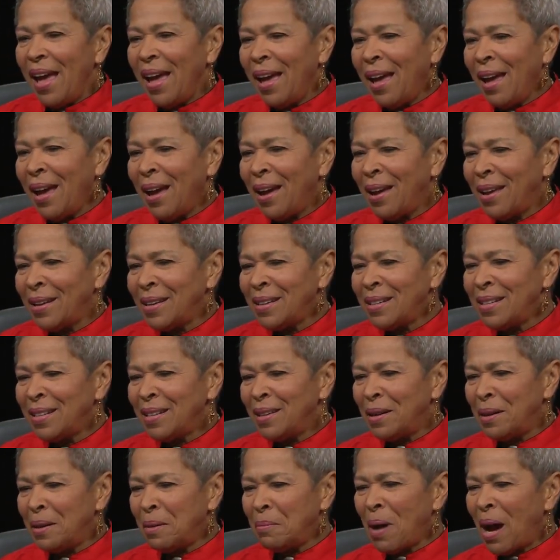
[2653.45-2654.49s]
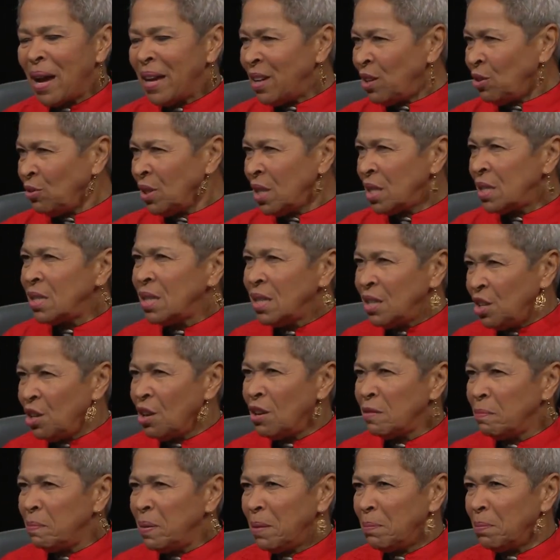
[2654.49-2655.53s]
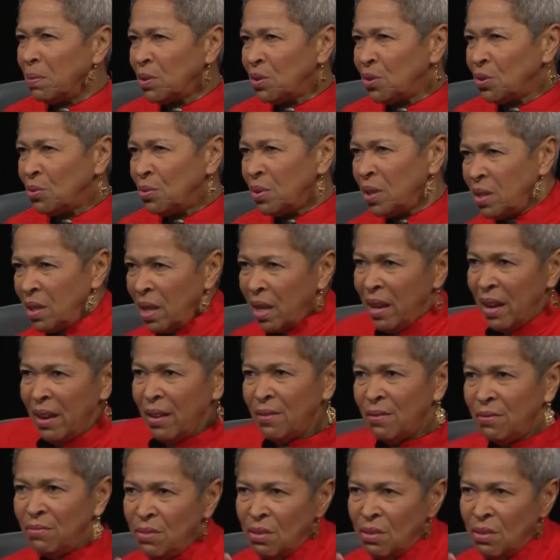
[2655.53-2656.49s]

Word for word: And um, I had only seen young people do it, and they have,